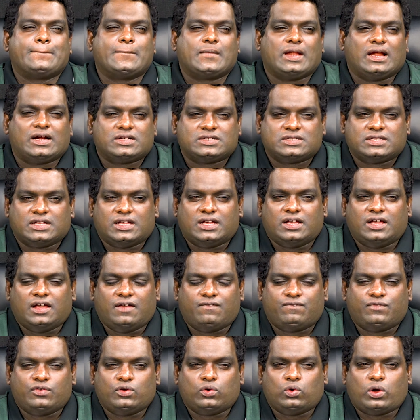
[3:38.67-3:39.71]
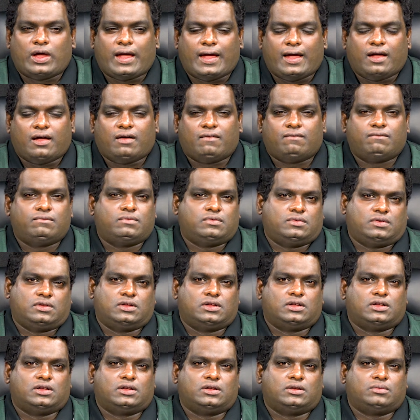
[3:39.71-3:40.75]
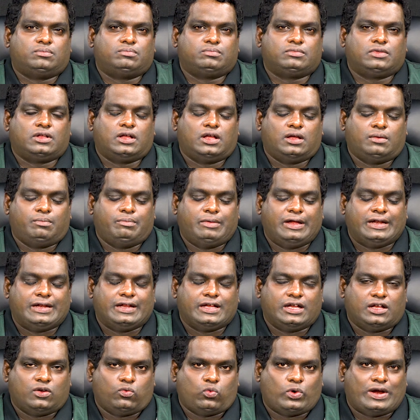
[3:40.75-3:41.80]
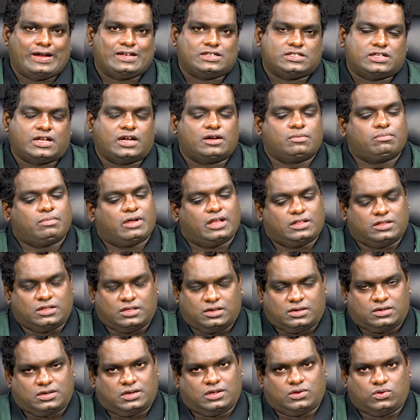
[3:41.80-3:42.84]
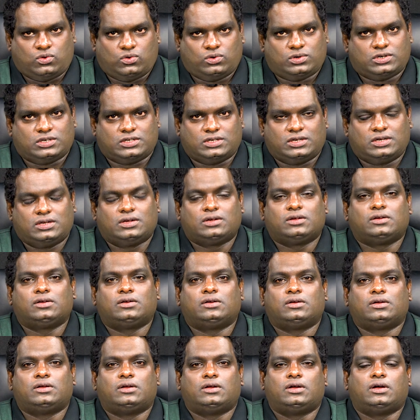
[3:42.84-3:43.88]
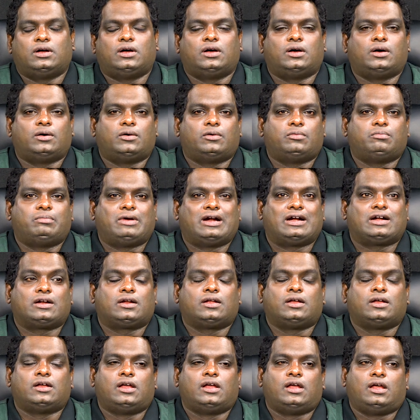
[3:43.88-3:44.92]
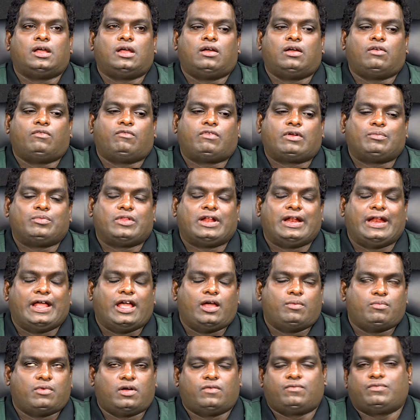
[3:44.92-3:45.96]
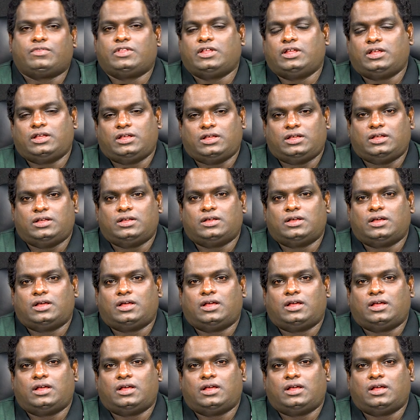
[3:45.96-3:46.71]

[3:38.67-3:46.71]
let's say if you have uh, a meeting invite sent by the recruiter, uh, but from the name of the